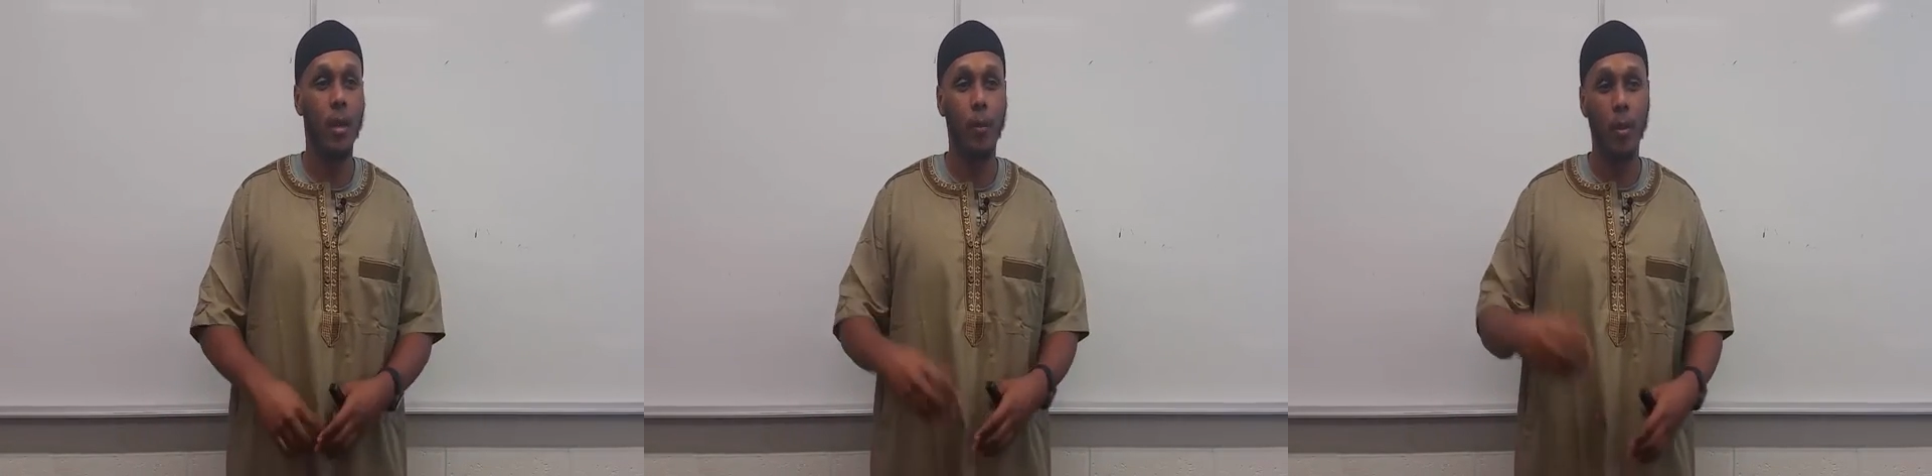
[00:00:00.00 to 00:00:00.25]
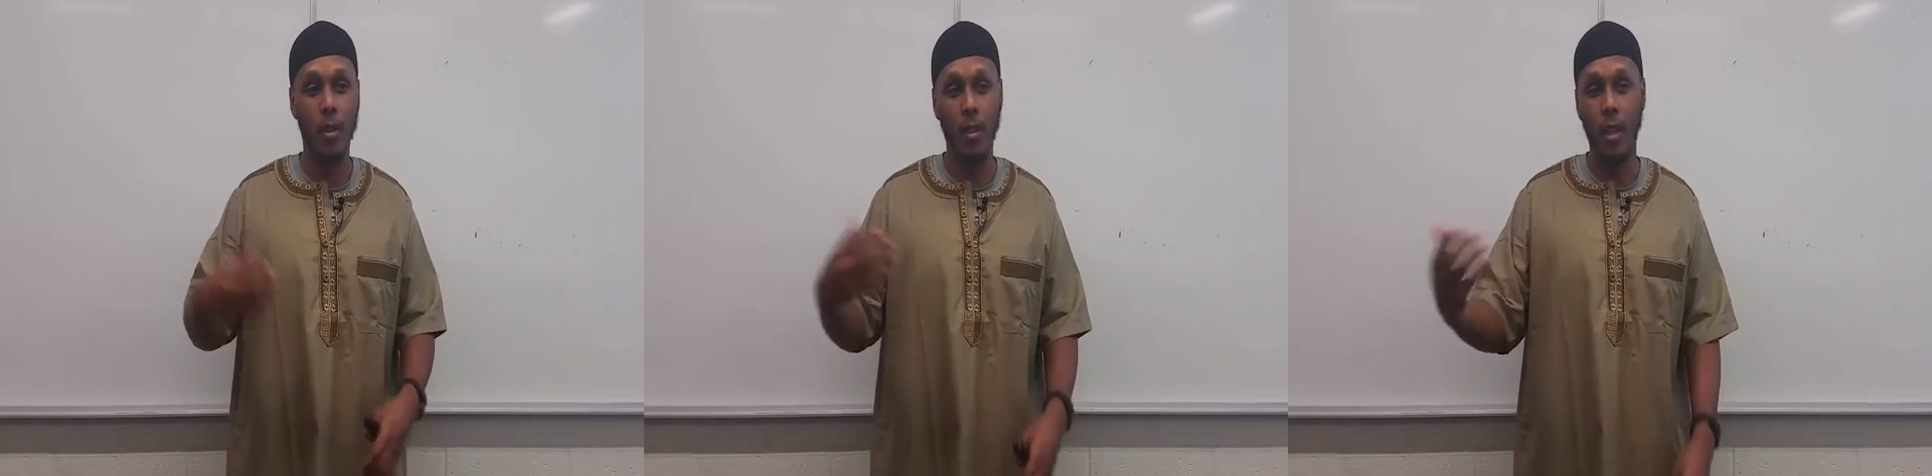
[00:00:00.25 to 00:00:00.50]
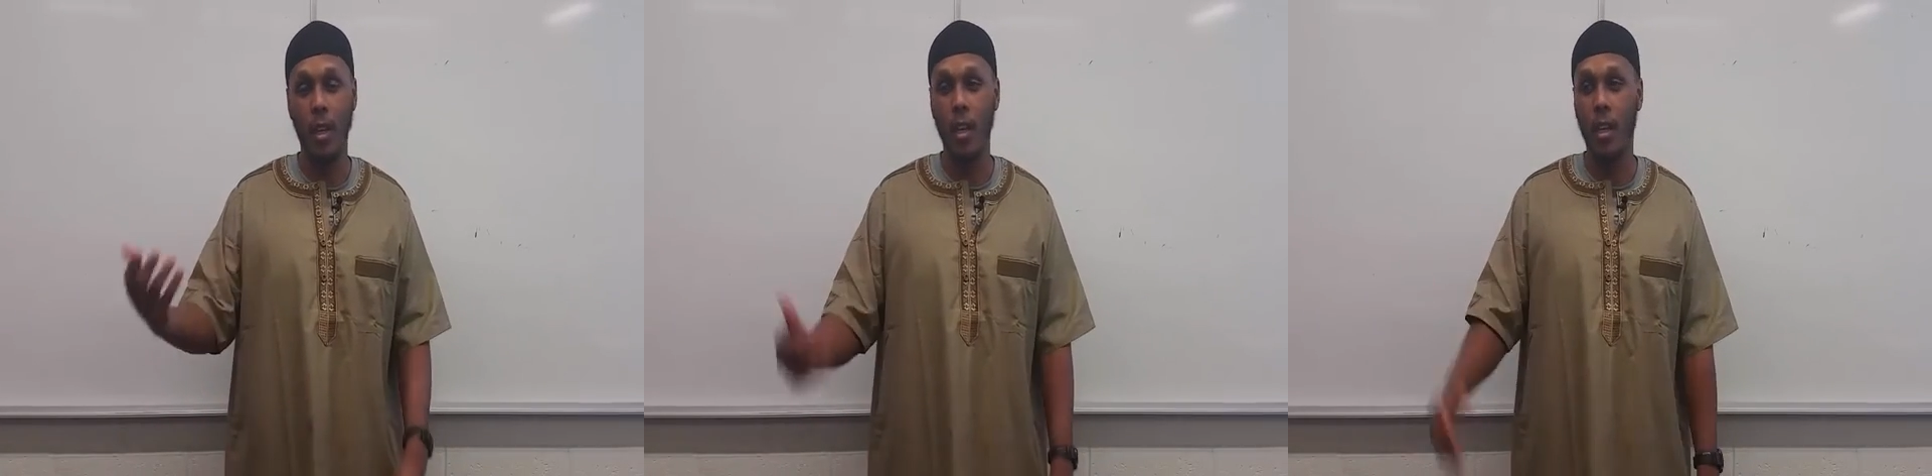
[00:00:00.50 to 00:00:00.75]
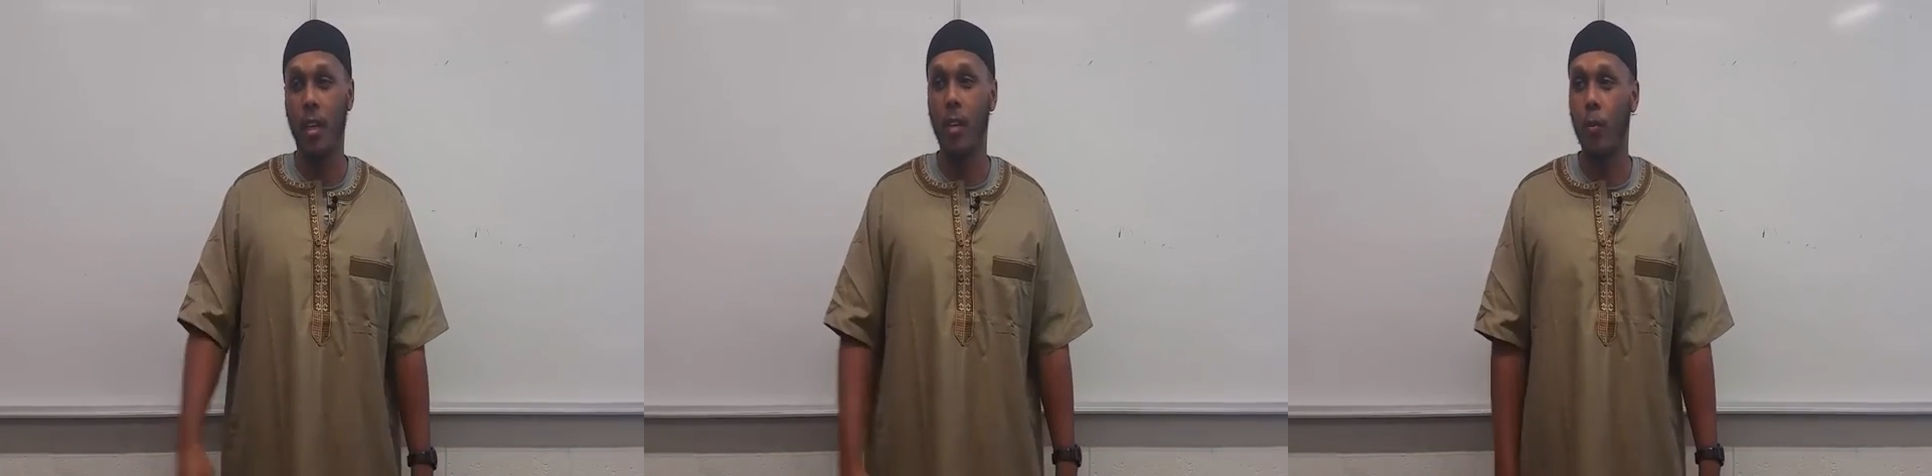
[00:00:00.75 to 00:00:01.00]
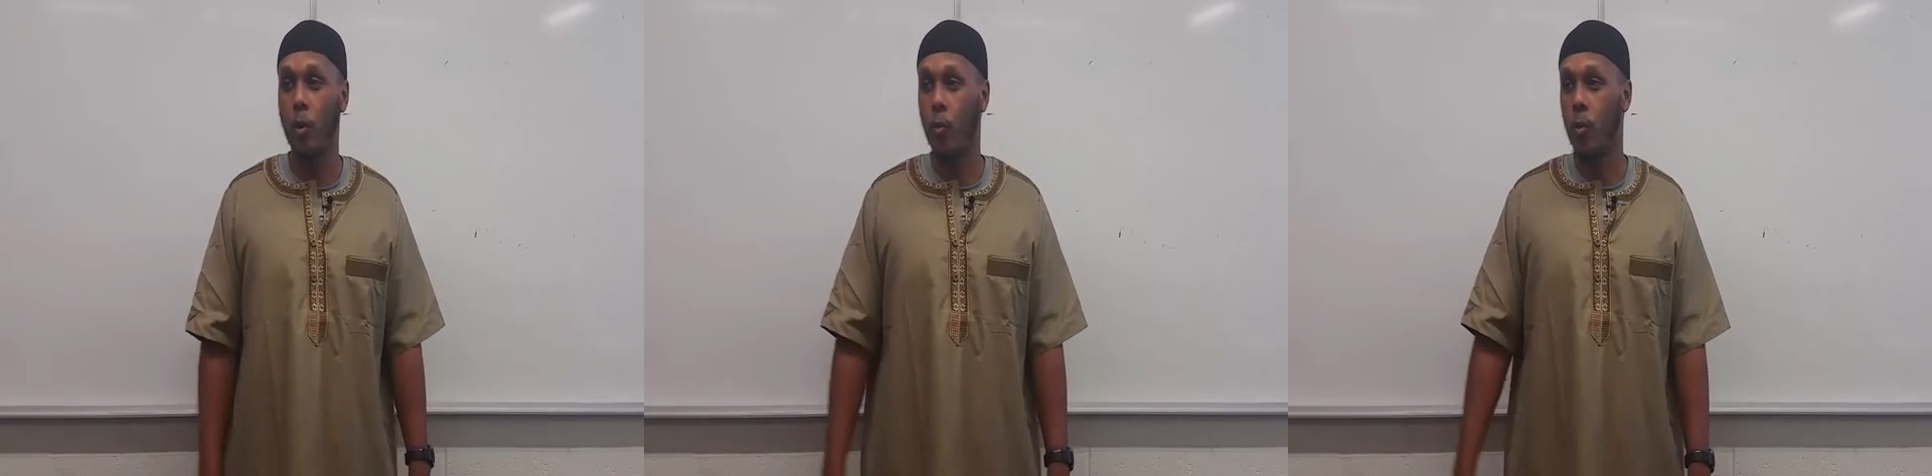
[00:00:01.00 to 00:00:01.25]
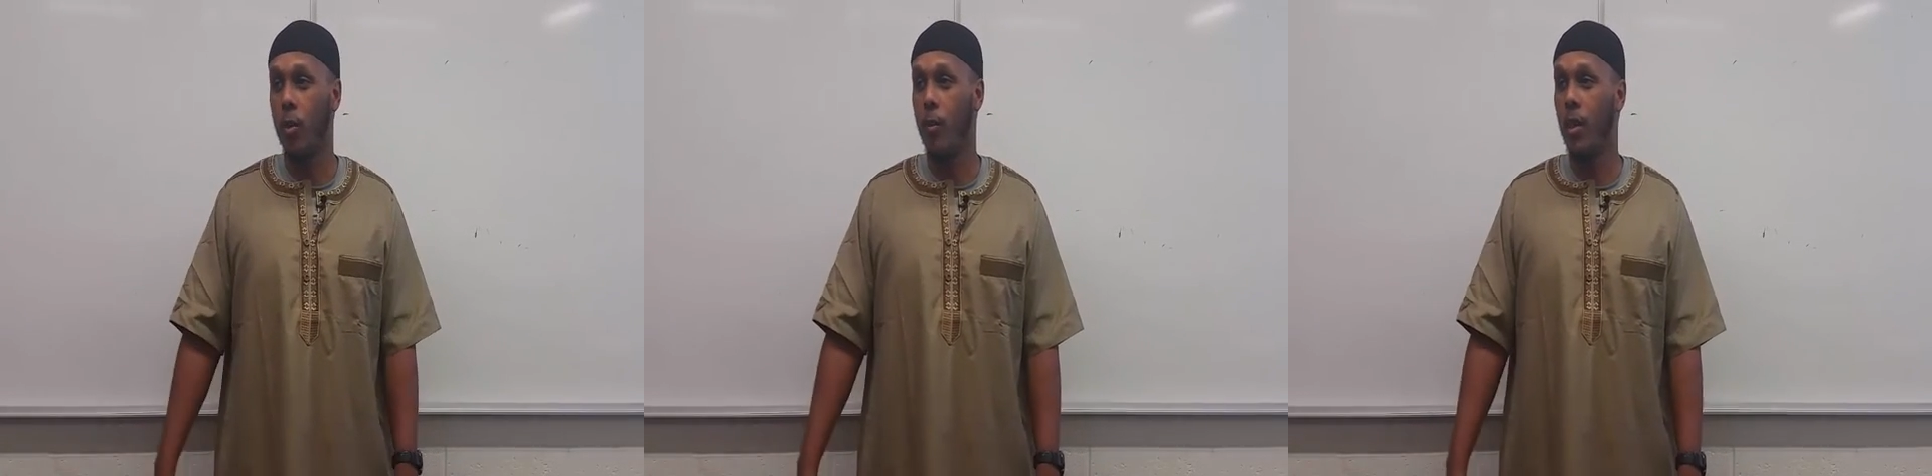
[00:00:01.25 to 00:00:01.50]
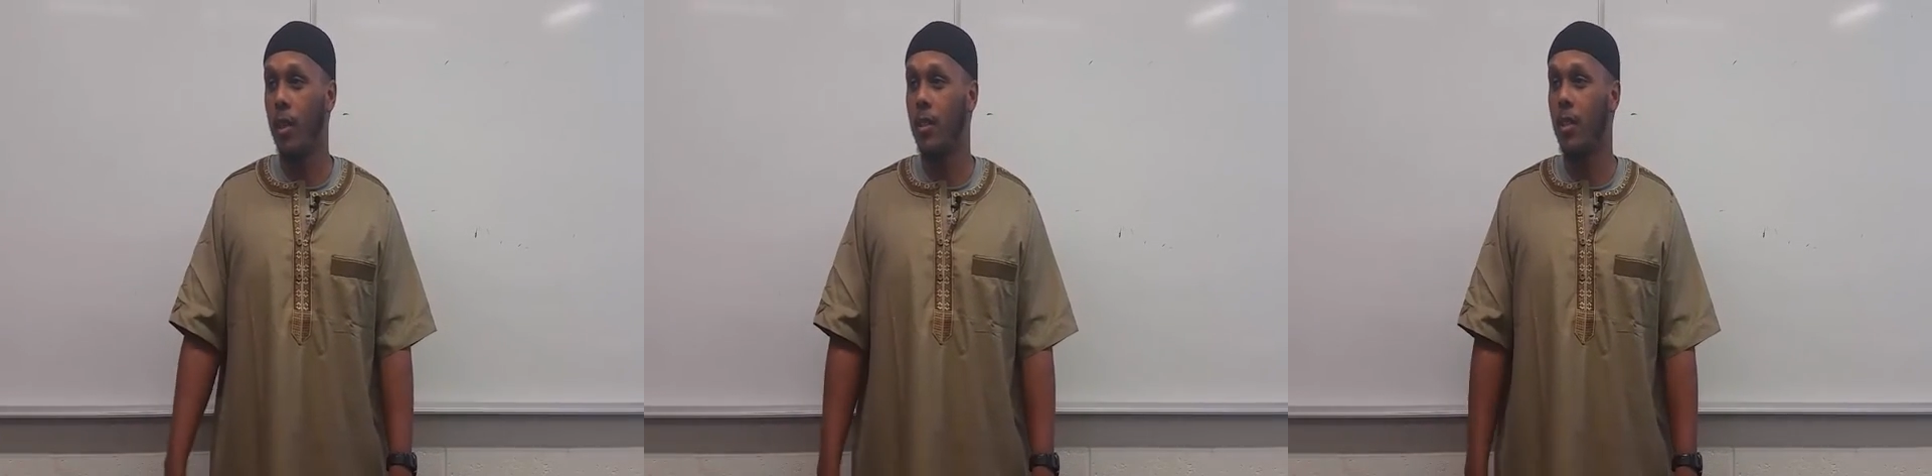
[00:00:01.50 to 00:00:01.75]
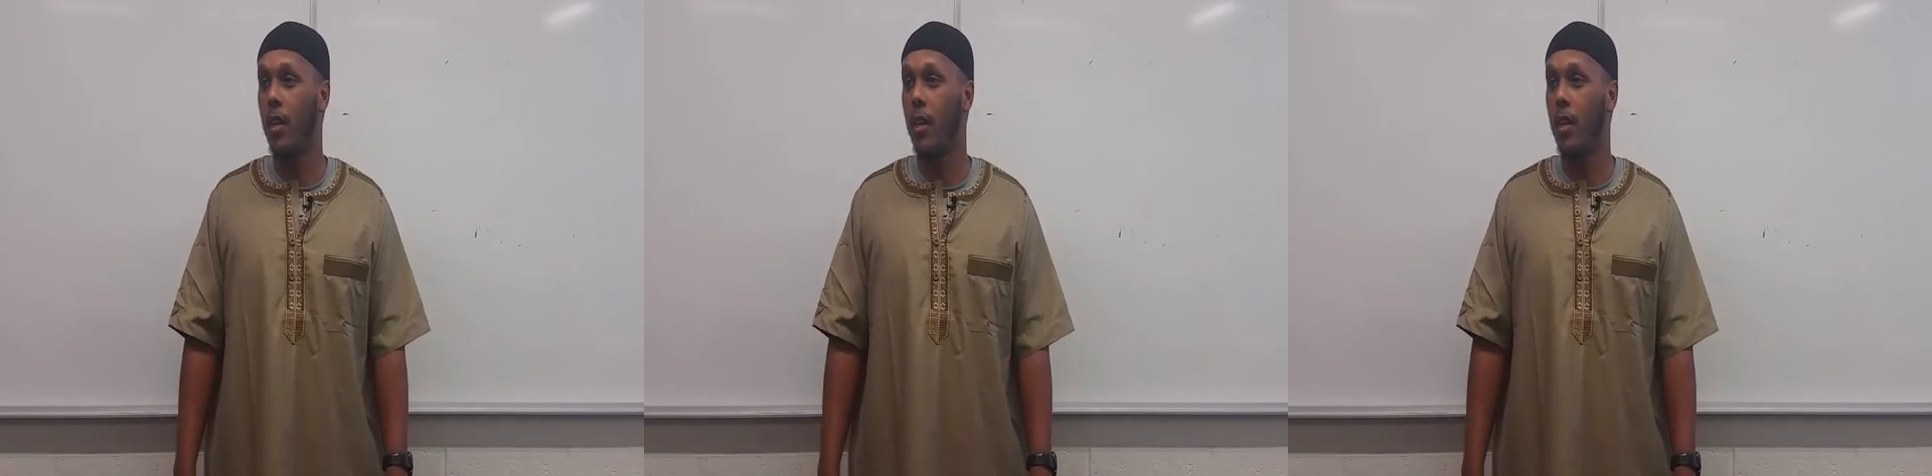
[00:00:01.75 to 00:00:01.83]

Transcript: they put inappropriate meanings.